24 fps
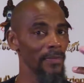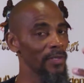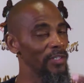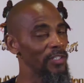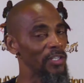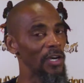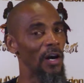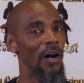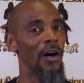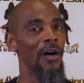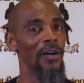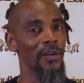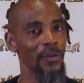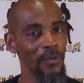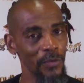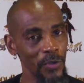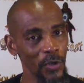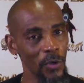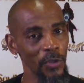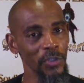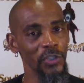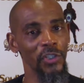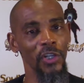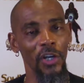Y'all don't
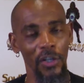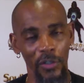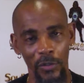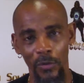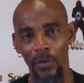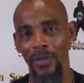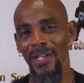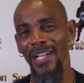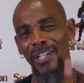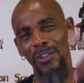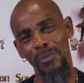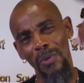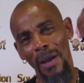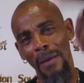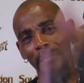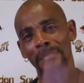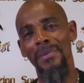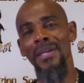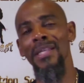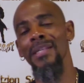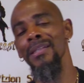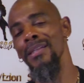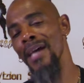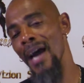know what y'all doing. That's why
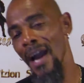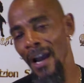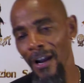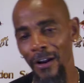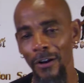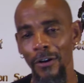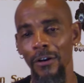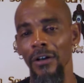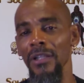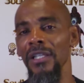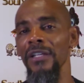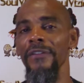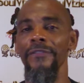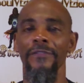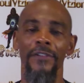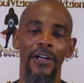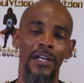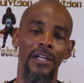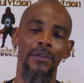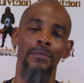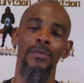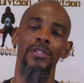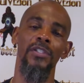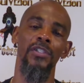men die early,
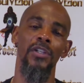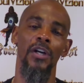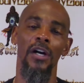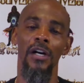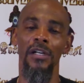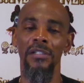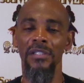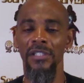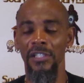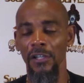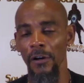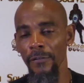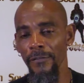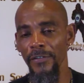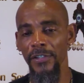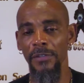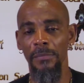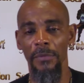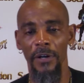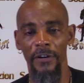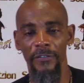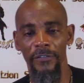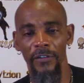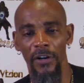fucking with y'all selfish
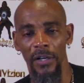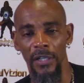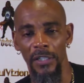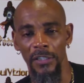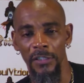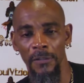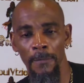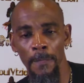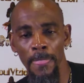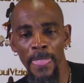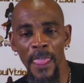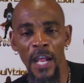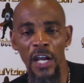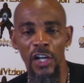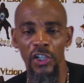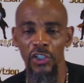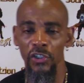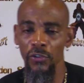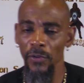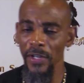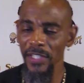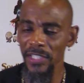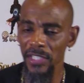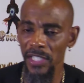motherfuckers.
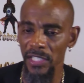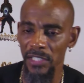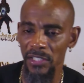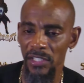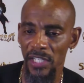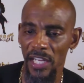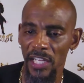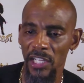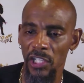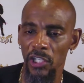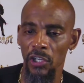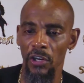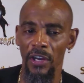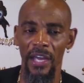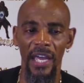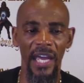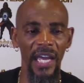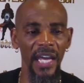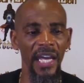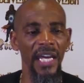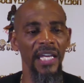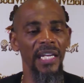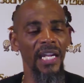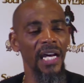Stress can take your
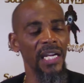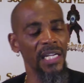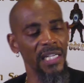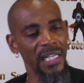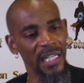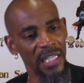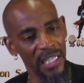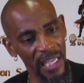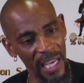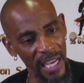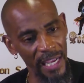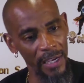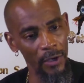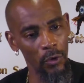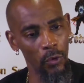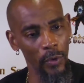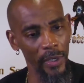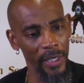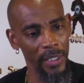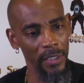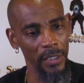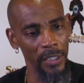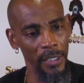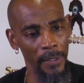head out of the game
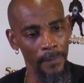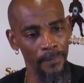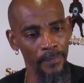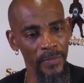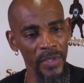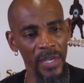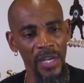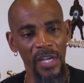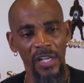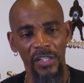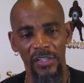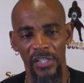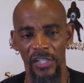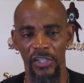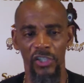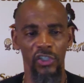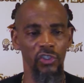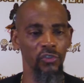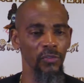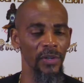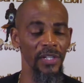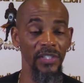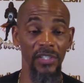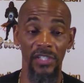quickly. Since
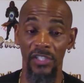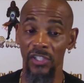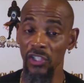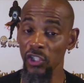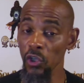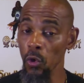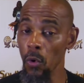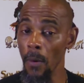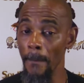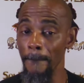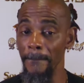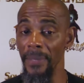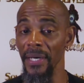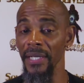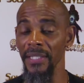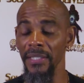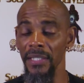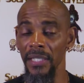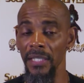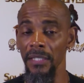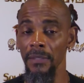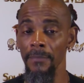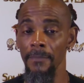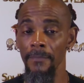stress is so
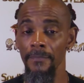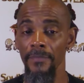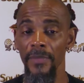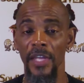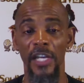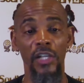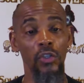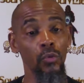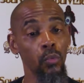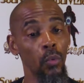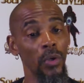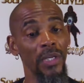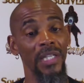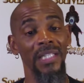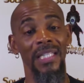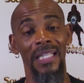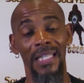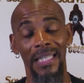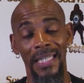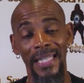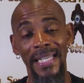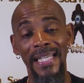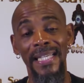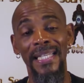abundant, it's one of the
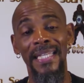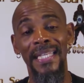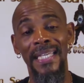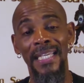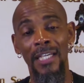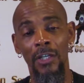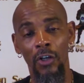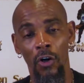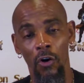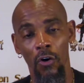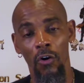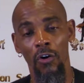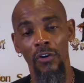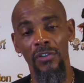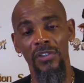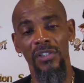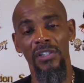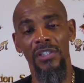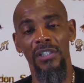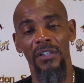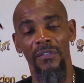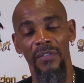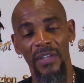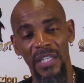leading
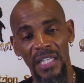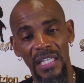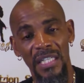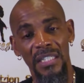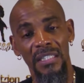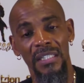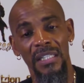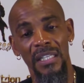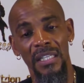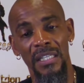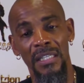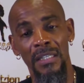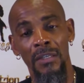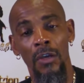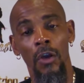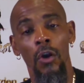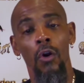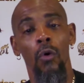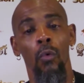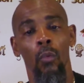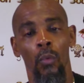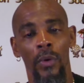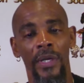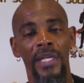causes of ED
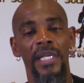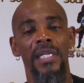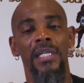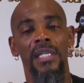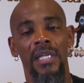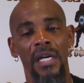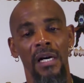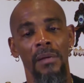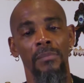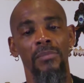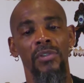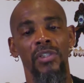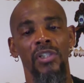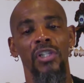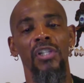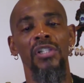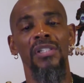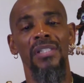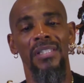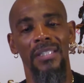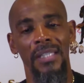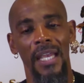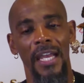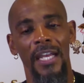when it comes to
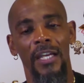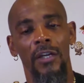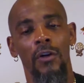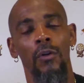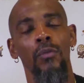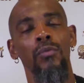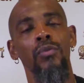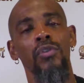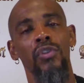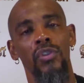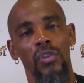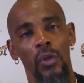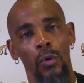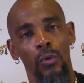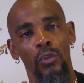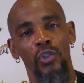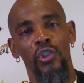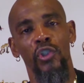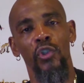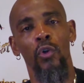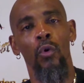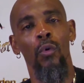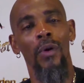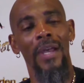
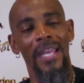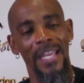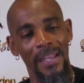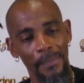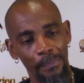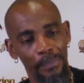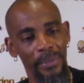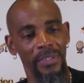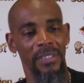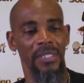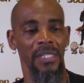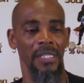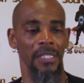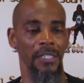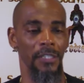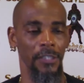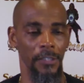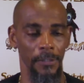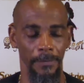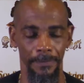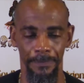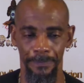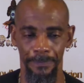psychosocial impotence.